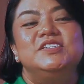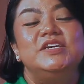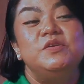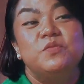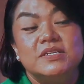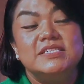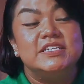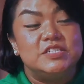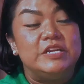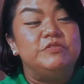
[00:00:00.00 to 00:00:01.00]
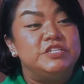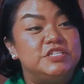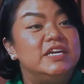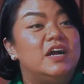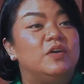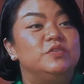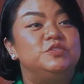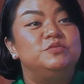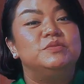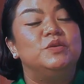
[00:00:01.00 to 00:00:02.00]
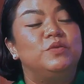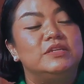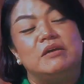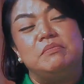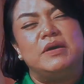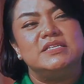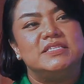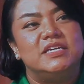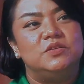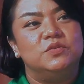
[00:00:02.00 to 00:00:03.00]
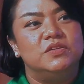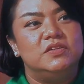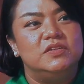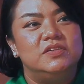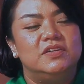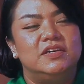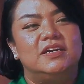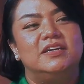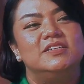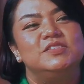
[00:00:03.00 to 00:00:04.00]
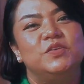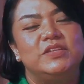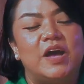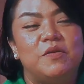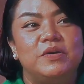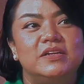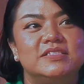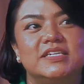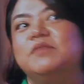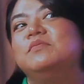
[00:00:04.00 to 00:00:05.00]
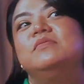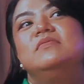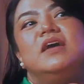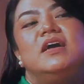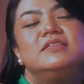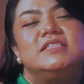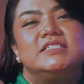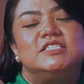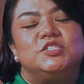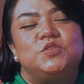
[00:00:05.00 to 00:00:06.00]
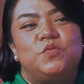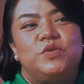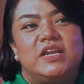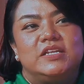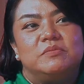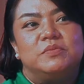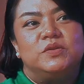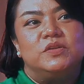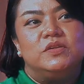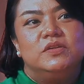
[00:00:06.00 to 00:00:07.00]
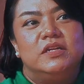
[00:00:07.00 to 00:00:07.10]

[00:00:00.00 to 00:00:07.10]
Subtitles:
So he was actually reaching out. Cuma orang tak perasan kot. So that one, macam, that's so relatable.